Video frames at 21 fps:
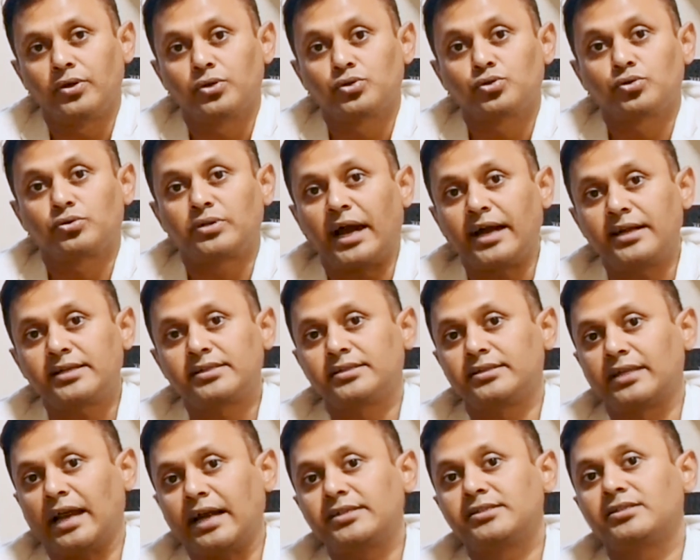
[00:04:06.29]
So
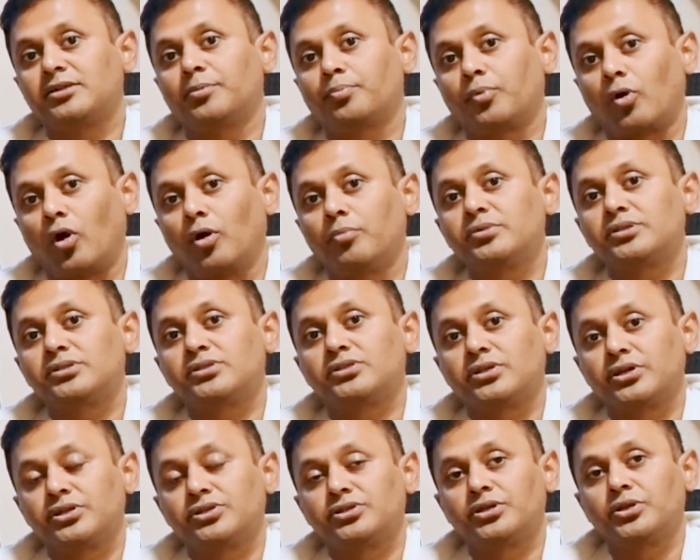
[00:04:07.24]
that's the promise
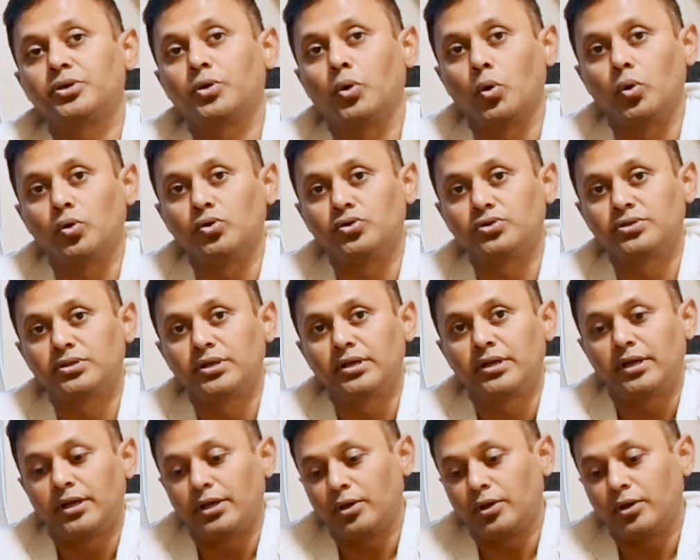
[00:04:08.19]
surgery holds.